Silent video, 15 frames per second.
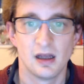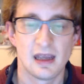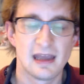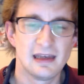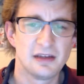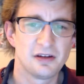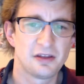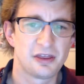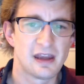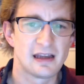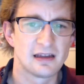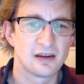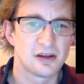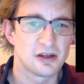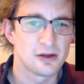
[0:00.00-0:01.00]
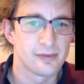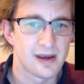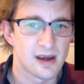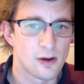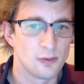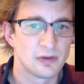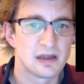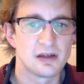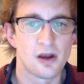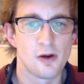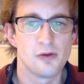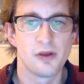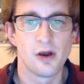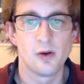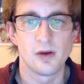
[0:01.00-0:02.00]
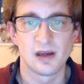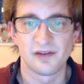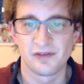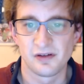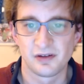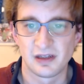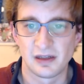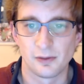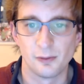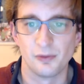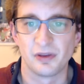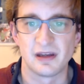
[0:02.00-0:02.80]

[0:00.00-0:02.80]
It is a thing that you may only know though if you've seen all